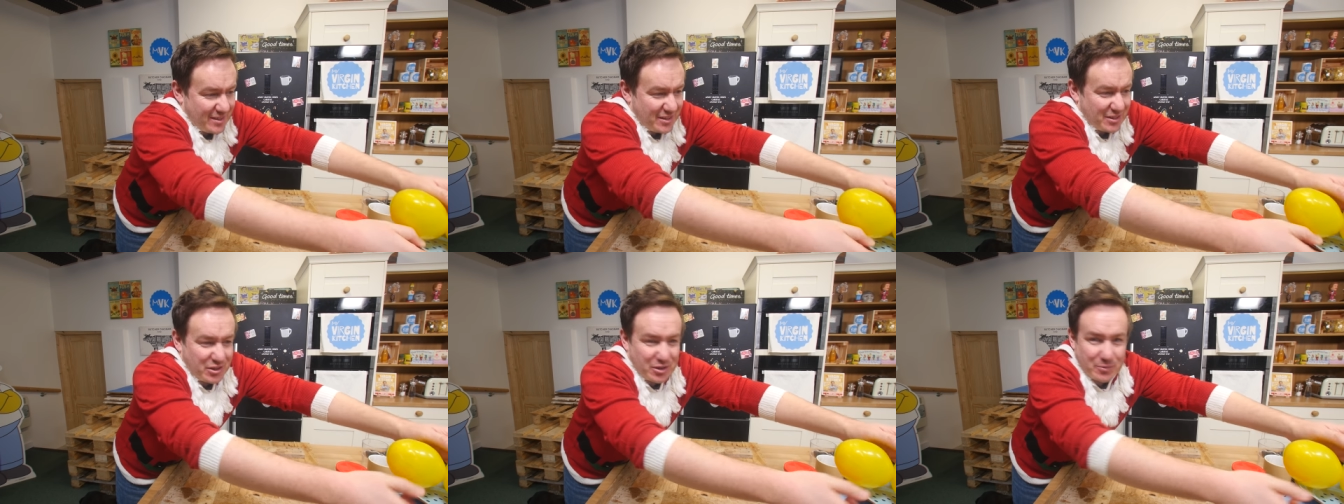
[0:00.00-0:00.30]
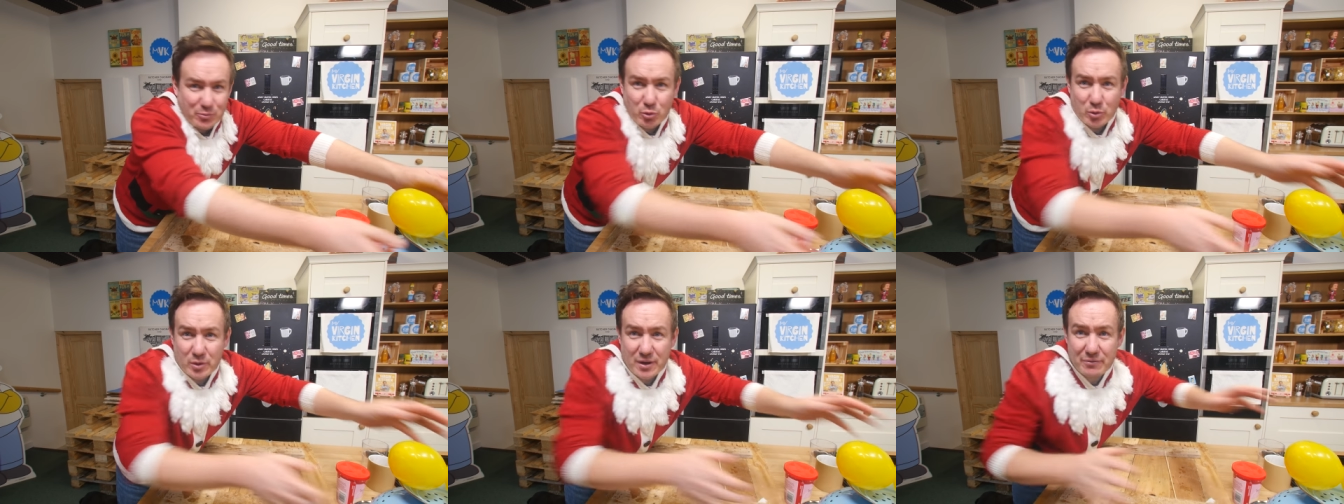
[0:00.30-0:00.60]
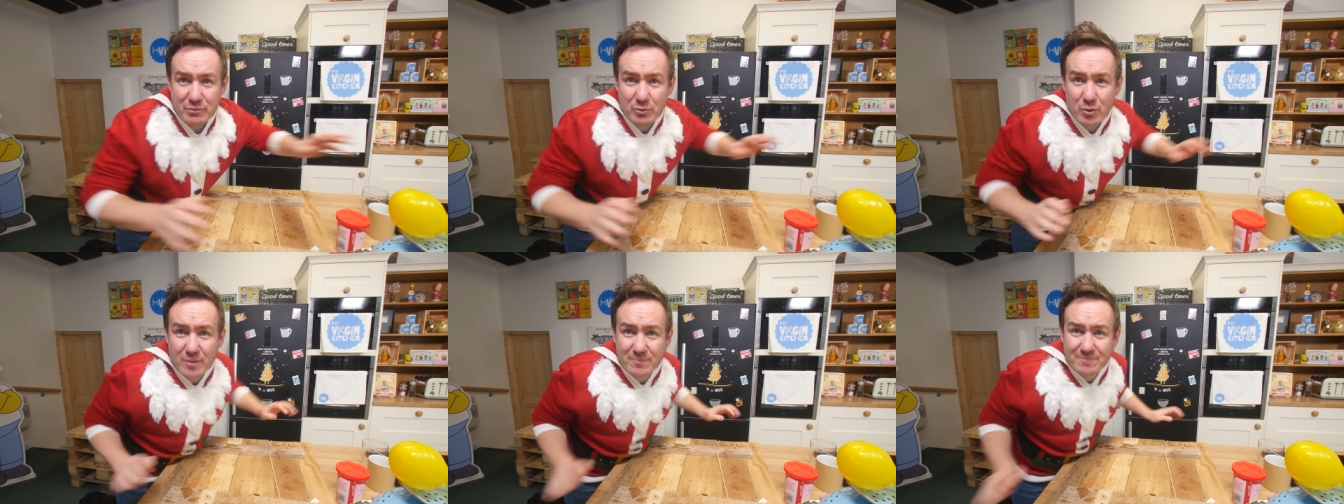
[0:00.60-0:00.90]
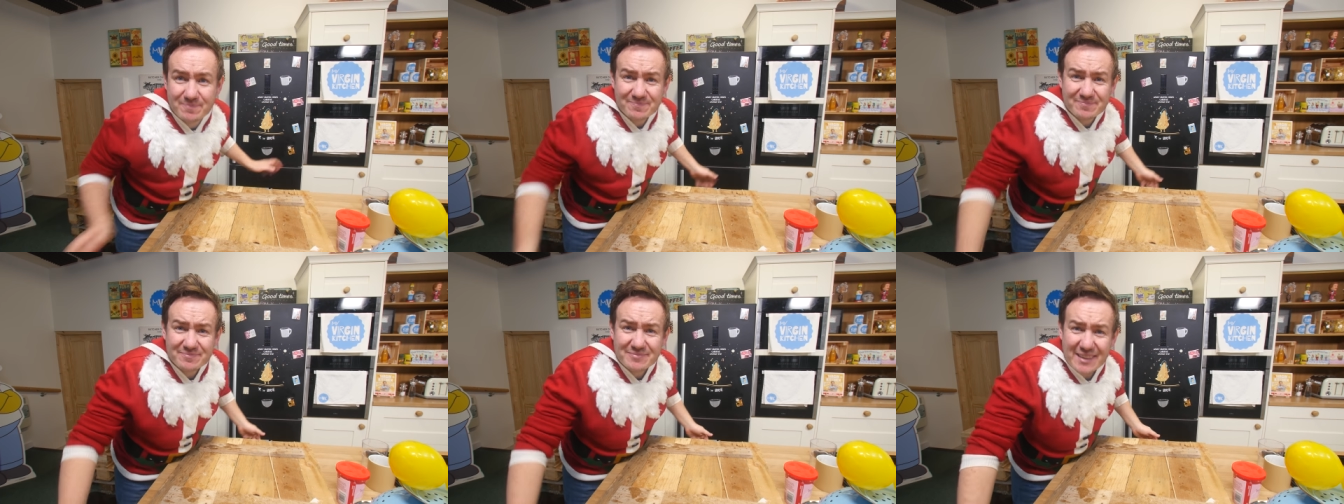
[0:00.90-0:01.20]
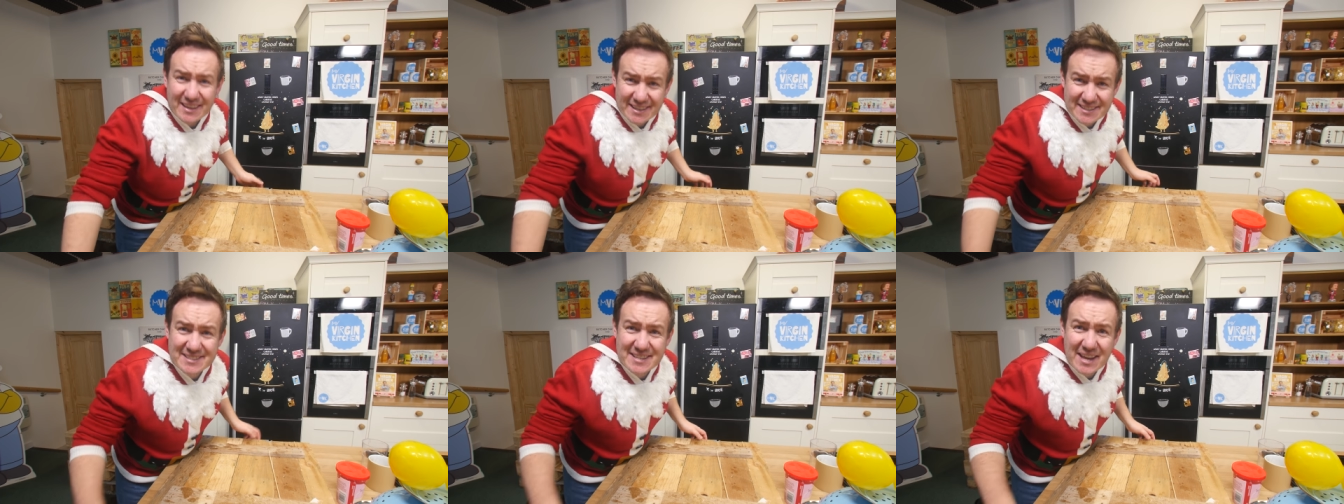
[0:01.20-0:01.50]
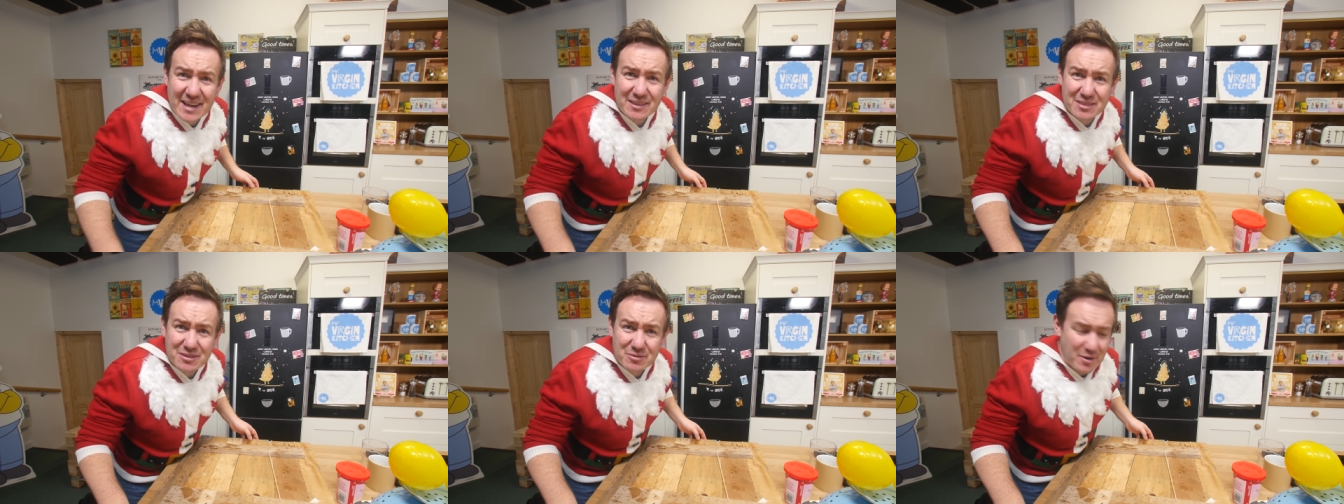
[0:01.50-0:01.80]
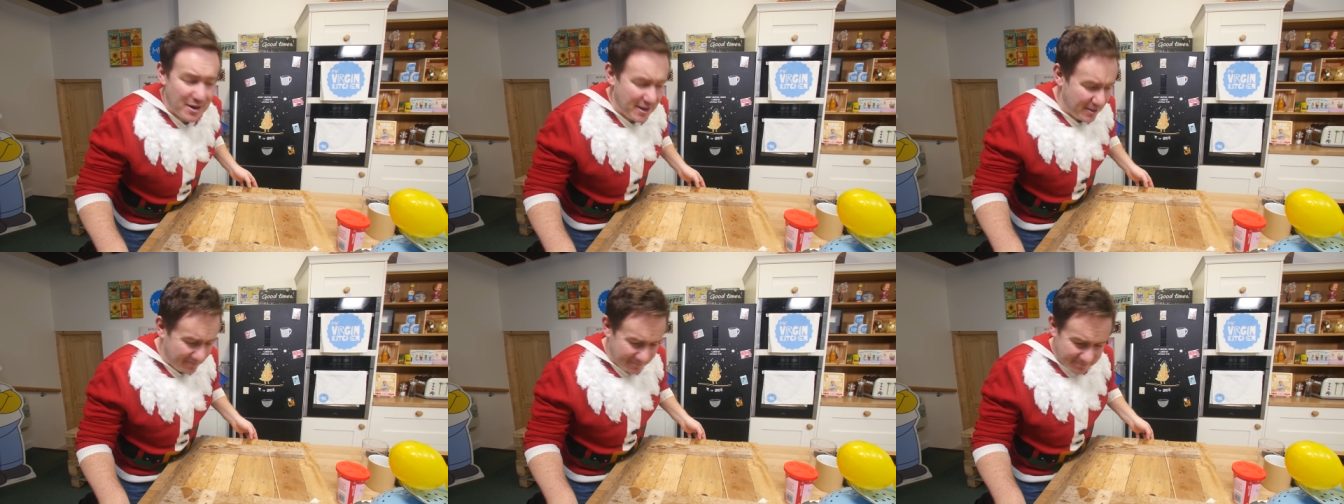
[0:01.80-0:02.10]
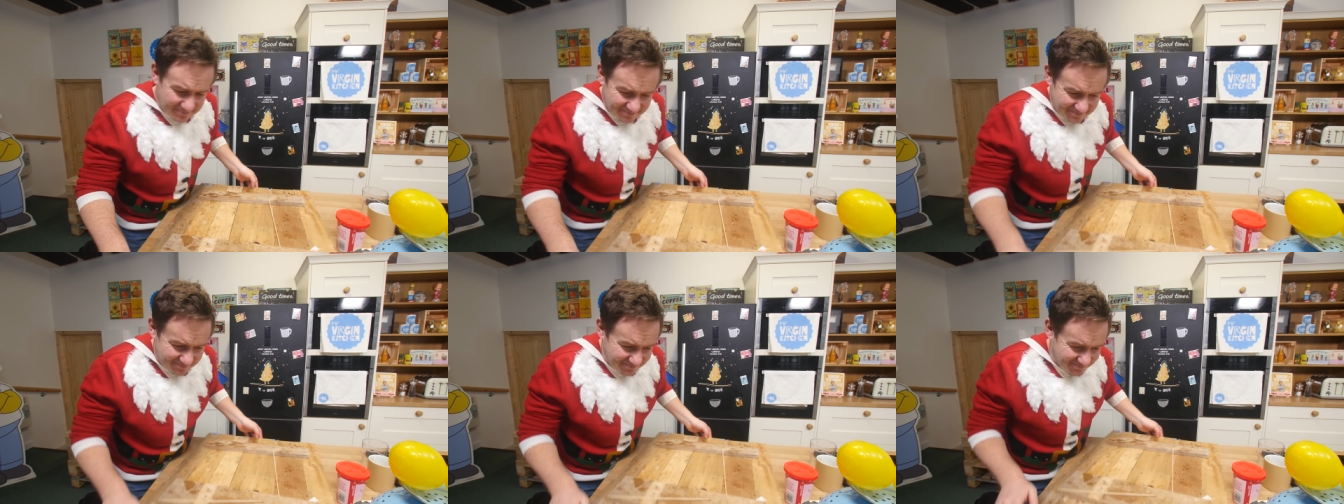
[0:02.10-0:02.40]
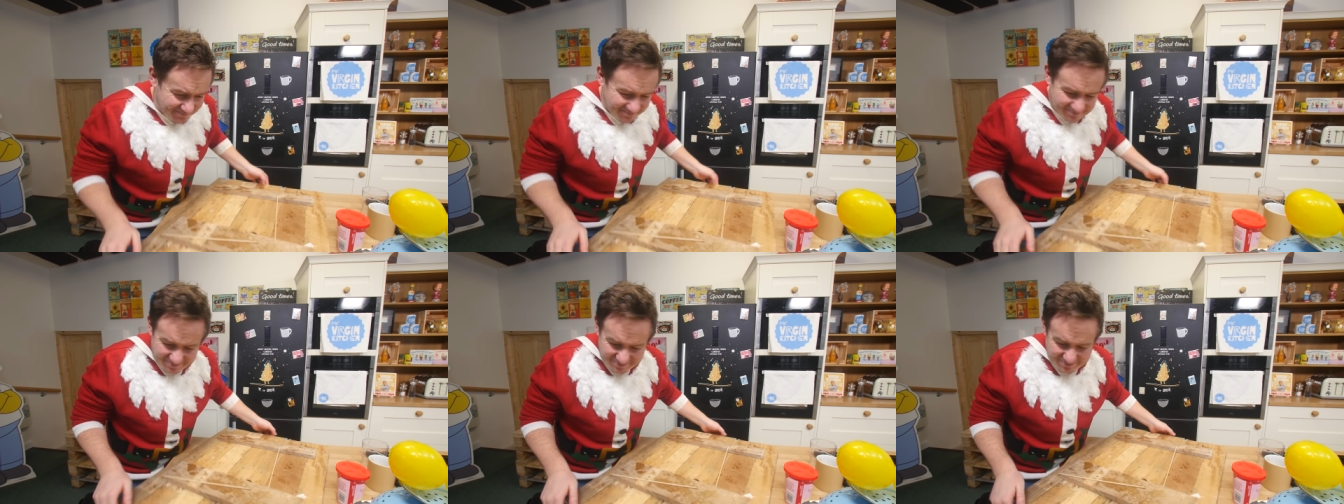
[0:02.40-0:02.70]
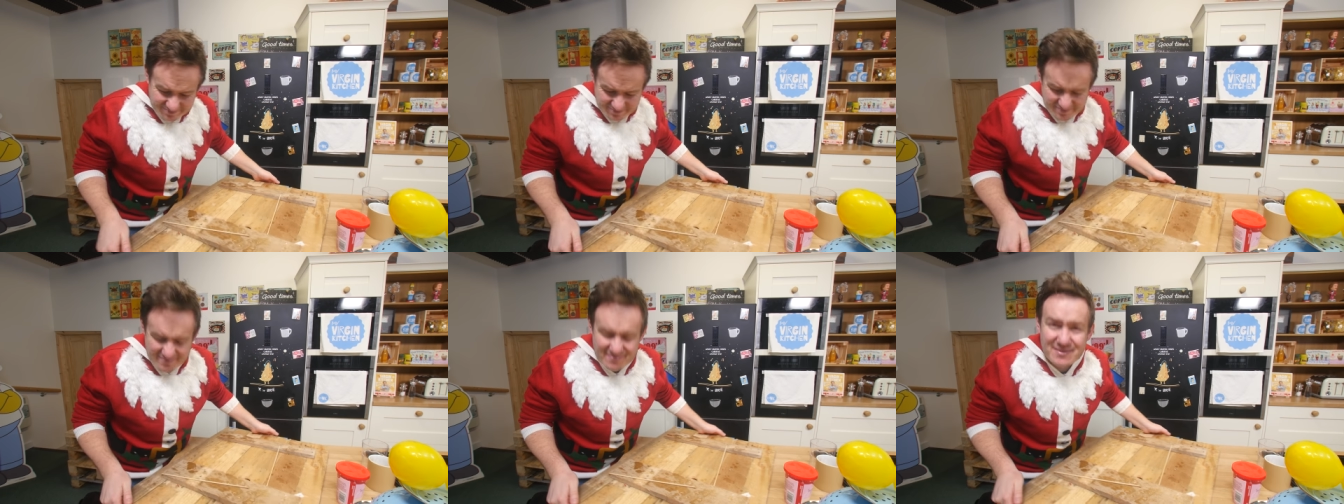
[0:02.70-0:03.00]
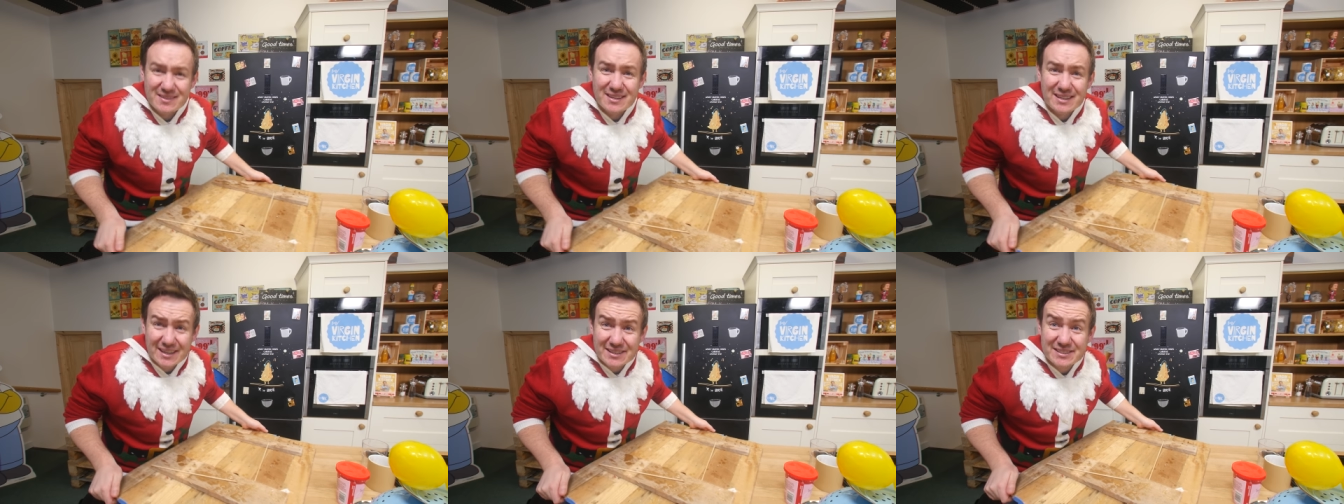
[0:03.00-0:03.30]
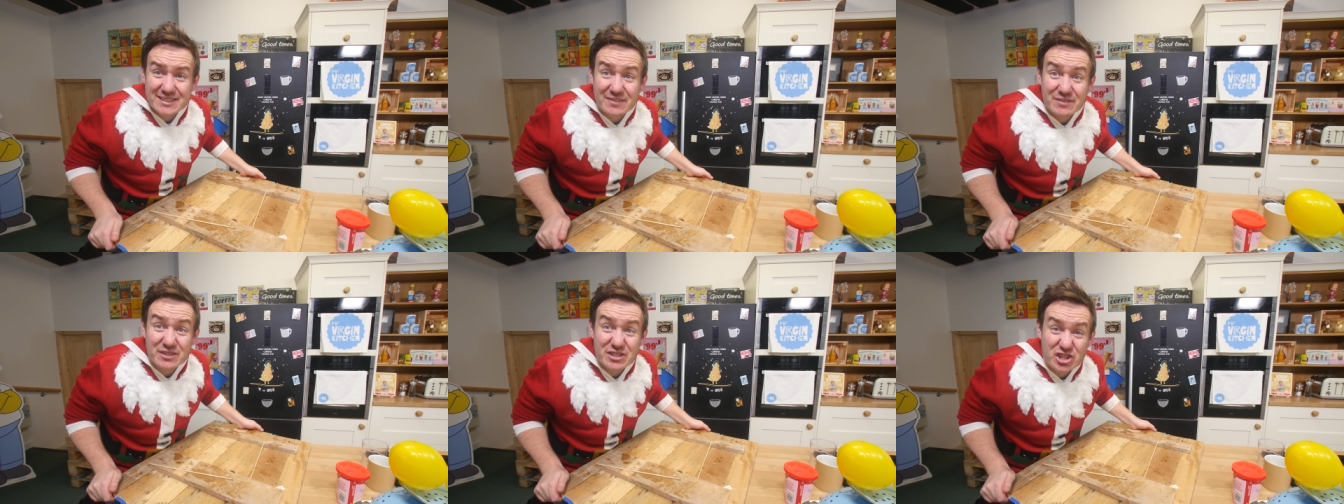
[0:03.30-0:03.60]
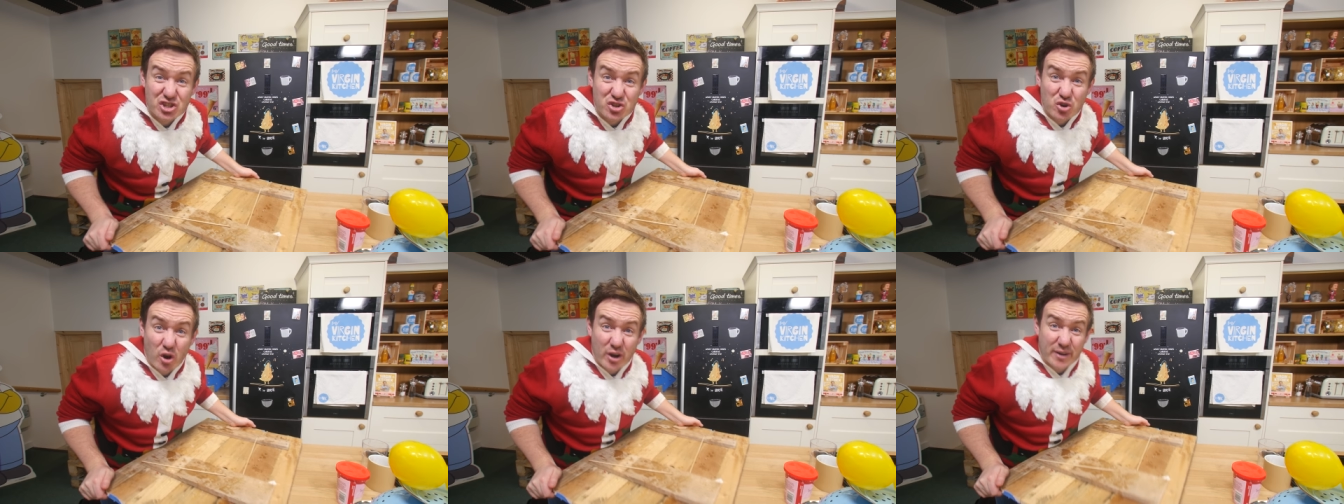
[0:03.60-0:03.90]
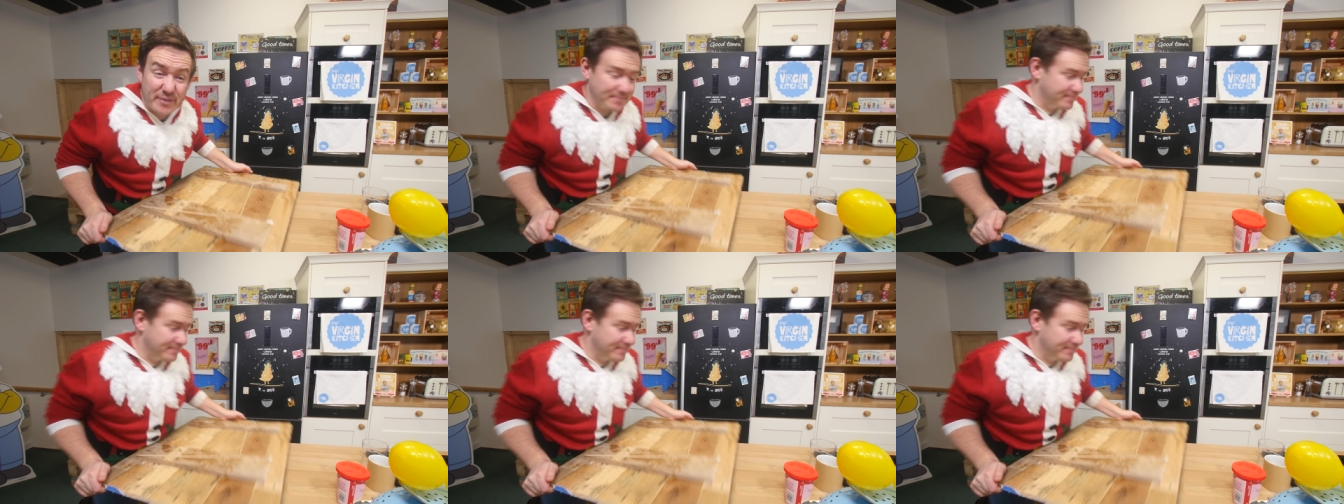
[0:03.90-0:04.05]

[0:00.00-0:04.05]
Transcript: Good morning, everyone. It's day three. Let's give this a try.